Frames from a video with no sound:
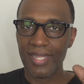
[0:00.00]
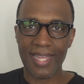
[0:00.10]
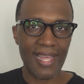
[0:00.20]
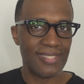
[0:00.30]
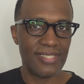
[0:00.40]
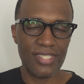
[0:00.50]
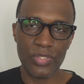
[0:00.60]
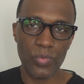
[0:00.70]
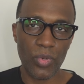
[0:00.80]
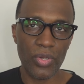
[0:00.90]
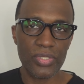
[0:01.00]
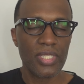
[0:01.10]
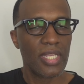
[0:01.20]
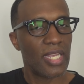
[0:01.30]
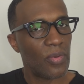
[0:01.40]
Guys, it just works.
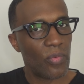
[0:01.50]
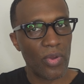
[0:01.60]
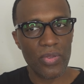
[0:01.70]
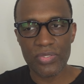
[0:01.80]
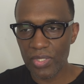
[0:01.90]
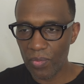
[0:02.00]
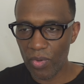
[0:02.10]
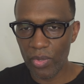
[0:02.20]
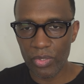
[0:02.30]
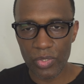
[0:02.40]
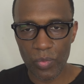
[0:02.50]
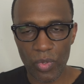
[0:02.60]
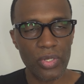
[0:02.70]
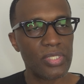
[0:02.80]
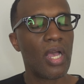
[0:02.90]
It works, it works, it
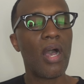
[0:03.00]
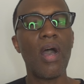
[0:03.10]
works.